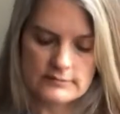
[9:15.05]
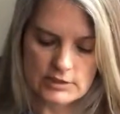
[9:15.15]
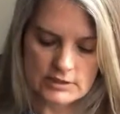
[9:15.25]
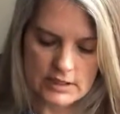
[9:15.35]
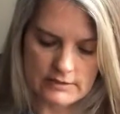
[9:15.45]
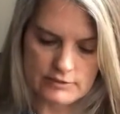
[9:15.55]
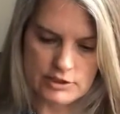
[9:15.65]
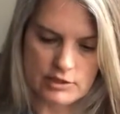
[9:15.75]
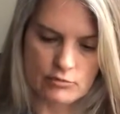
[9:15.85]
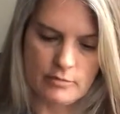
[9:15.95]
Just kind of a
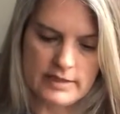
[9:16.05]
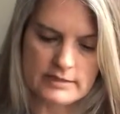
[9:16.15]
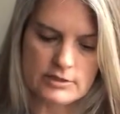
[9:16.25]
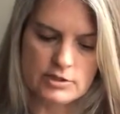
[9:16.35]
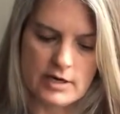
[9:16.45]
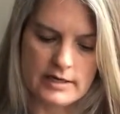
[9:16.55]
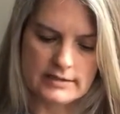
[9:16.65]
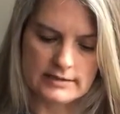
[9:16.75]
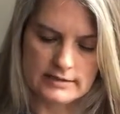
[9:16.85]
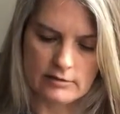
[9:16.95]
general message, not
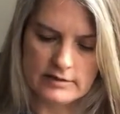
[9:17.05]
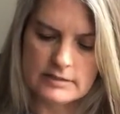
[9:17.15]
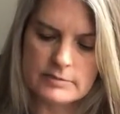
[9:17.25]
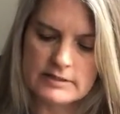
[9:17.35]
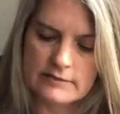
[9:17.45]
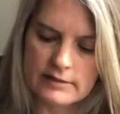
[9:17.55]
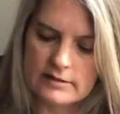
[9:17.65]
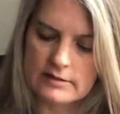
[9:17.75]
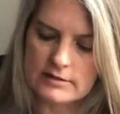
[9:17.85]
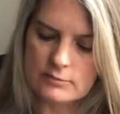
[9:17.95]
necessarily specific
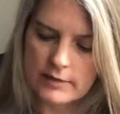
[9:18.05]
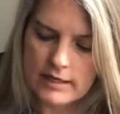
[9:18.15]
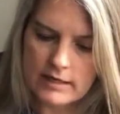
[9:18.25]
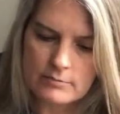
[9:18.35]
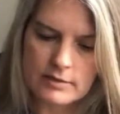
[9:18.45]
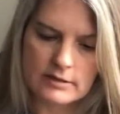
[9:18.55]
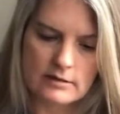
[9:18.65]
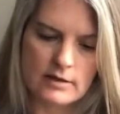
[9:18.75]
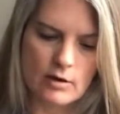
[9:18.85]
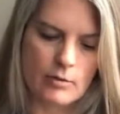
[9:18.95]
to this reading, but
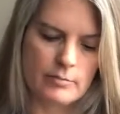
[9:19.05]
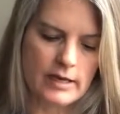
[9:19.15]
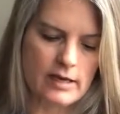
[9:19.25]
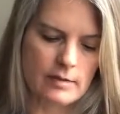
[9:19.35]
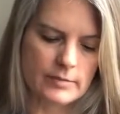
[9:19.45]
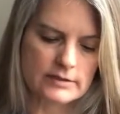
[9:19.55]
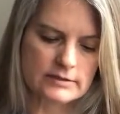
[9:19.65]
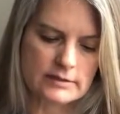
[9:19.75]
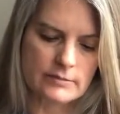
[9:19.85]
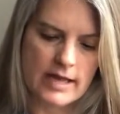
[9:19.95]
you know, I'm picking up on
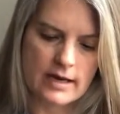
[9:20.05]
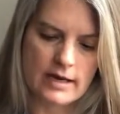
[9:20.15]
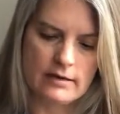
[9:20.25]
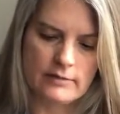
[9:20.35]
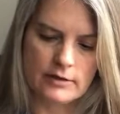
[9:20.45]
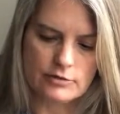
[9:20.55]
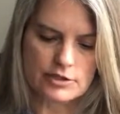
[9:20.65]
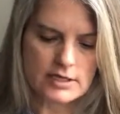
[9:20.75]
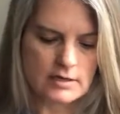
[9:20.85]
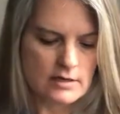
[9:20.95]
some of that kind of
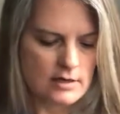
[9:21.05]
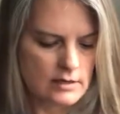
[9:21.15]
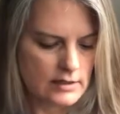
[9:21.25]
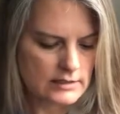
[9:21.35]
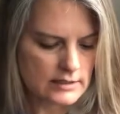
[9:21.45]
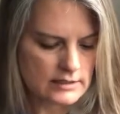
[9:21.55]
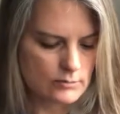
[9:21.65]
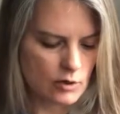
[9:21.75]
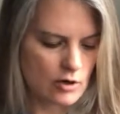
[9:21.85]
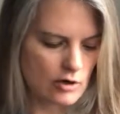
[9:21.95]
energy. Let's get some
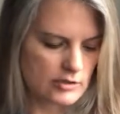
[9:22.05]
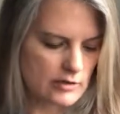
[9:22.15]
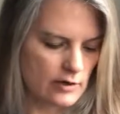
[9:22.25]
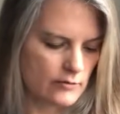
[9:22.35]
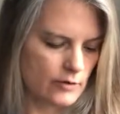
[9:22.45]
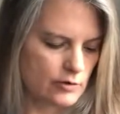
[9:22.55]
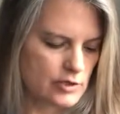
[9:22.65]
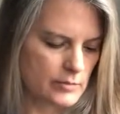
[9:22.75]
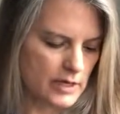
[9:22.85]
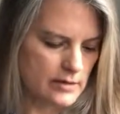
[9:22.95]
more cards out here for you,
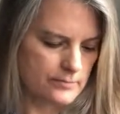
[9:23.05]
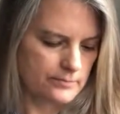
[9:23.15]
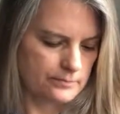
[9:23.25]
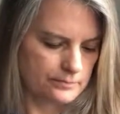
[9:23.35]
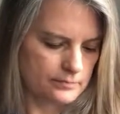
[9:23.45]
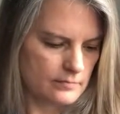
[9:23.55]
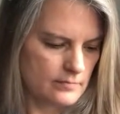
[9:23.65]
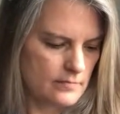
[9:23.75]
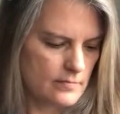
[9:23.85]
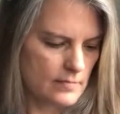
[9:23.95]
Gemini.
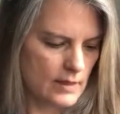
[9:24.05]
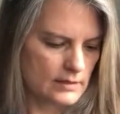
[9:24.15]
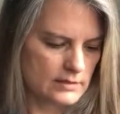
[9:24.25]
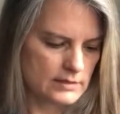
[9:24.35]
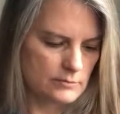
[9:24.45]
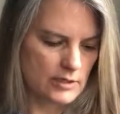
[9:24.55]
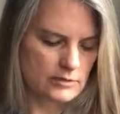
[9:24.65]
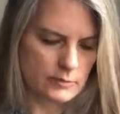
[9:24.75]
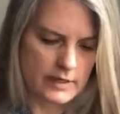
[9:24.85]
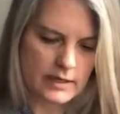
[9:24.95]
Let's see what
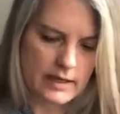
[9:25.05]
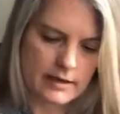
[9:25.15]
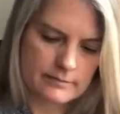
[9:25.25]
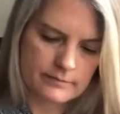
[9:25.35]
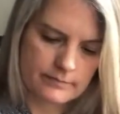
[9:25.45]
else we can get.